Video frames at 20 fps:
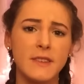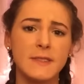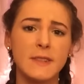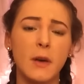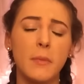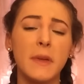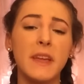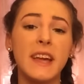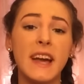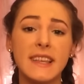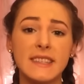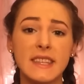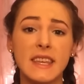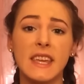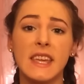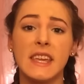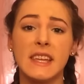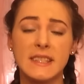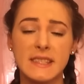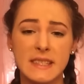So because I
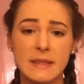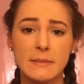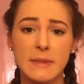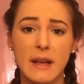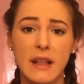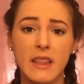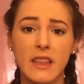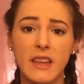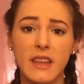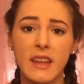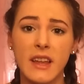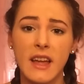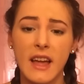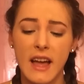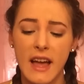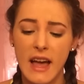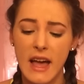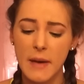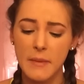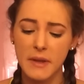can't smell it,
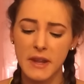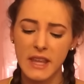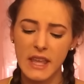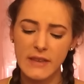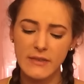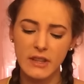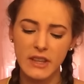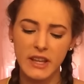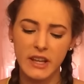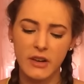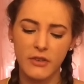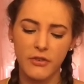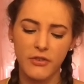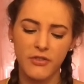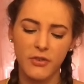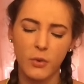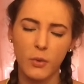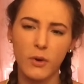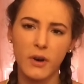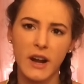I'm going to give it like a
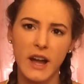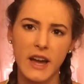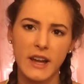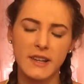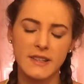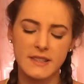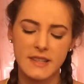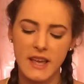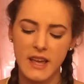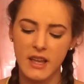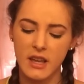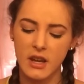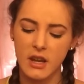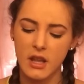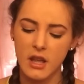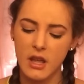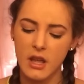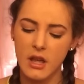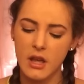4 out of 10.